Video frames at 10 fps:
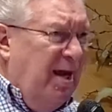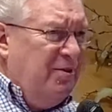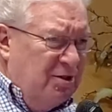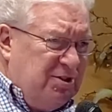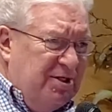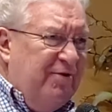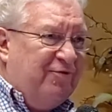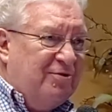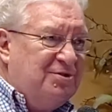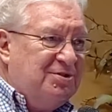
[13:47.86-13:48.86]
And there's a
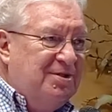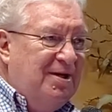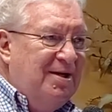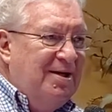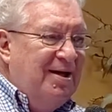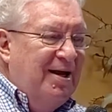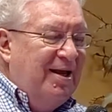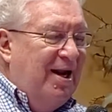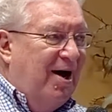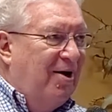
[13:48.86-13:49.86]
difference.
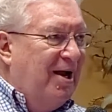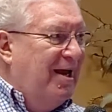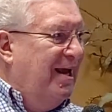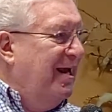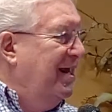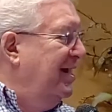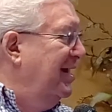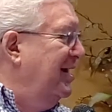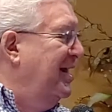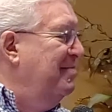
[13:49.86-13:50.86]

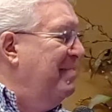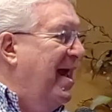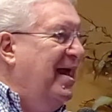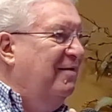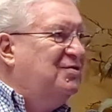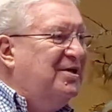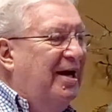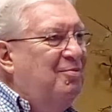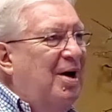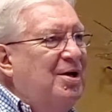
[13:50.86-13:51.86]
He may have
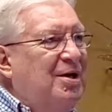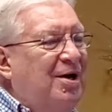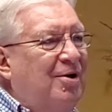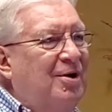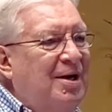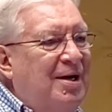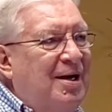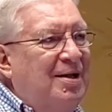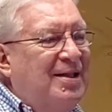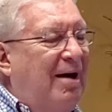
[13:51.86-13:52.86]
said, well,
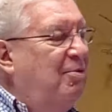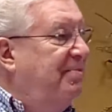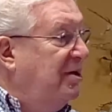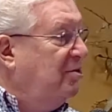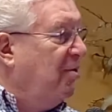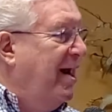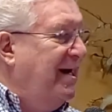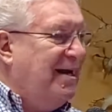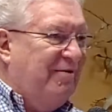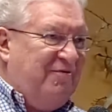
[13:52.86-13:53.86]
that would be
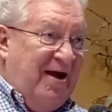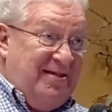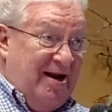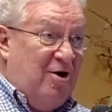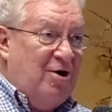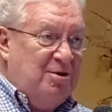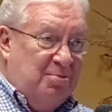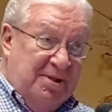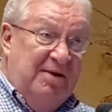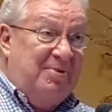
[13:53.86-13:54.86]
great. I find that hard to
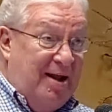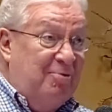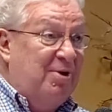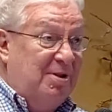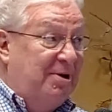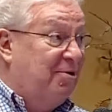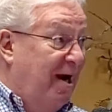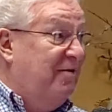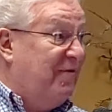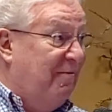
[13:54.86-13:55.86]
believe, but that'd really be
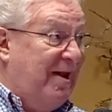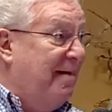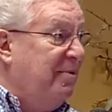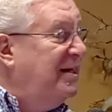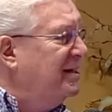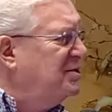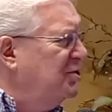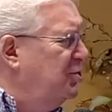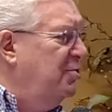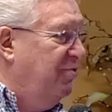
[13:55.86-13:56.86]
great if that would happen. He
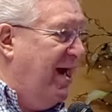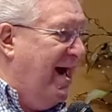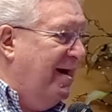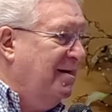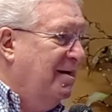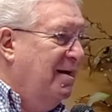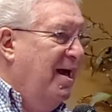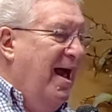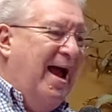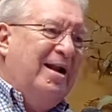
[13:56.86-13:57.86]
doesn't do that.
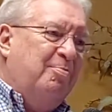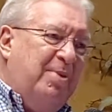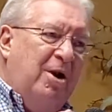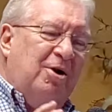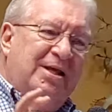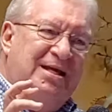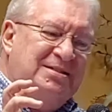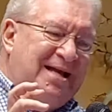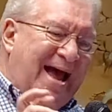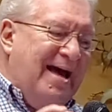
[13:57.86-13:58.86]
And apparently
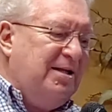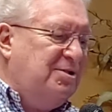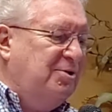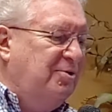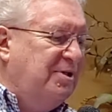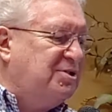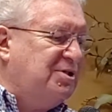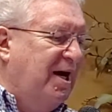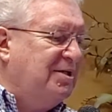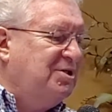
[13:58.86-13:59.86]
his attitude is
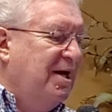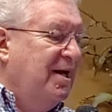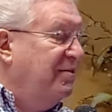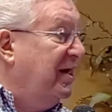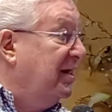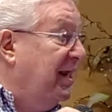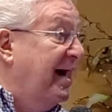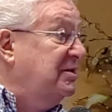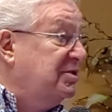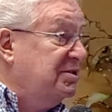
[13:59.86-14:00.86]
such that
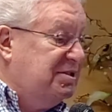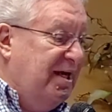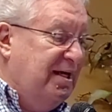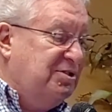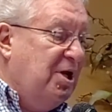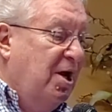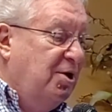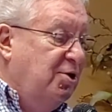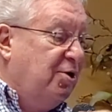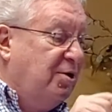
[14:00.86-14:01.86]
Elisha says,
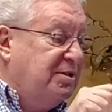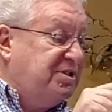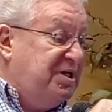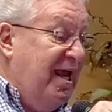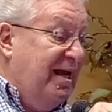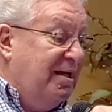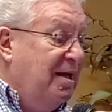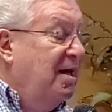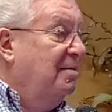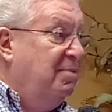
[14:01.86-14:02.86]
you're going to see it,
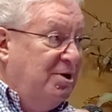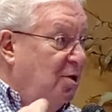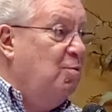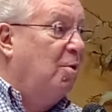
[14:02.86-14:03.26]
but you